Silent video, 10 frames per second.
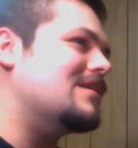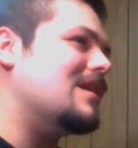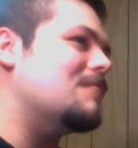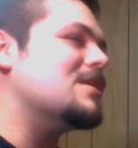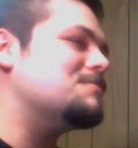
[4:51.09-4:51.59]

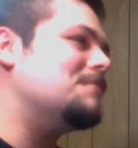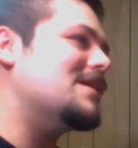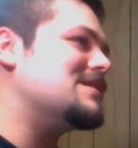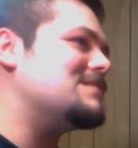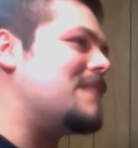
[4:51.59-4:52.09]
I mean, his
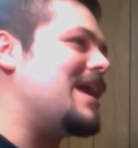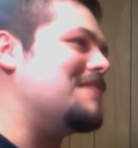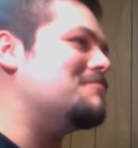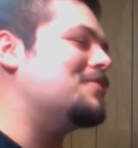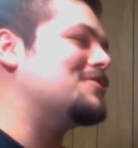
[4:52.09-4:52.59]
plot's
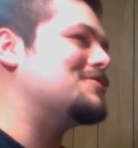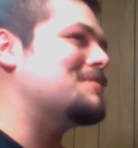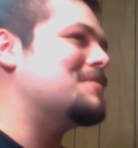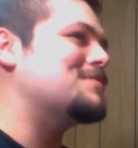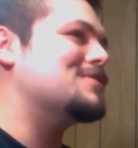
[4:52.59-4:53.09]
main, but there's
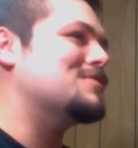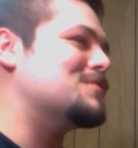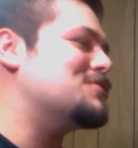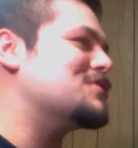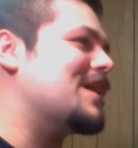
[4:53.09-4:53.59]
some episodes where
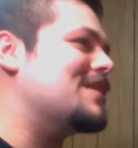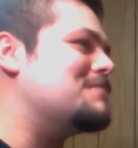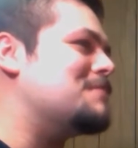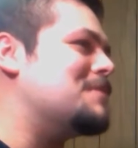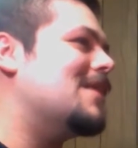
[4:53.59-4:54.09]
it's just kind of the
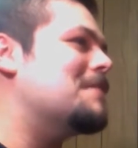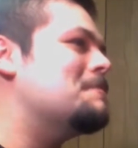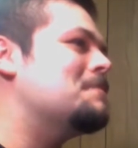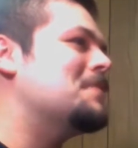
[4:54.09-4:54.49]
B plot.